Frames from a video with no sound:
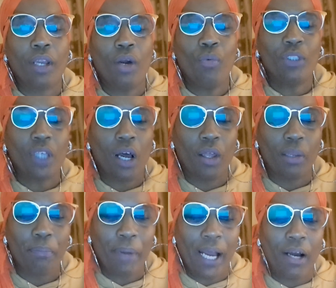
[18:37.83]
was all
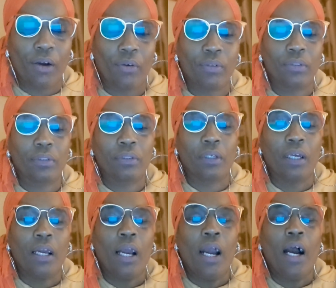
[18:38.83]
about.
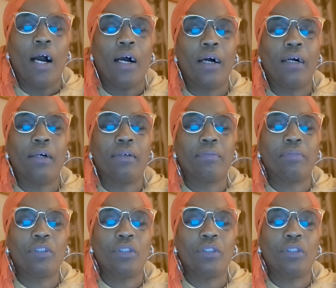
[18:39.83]
I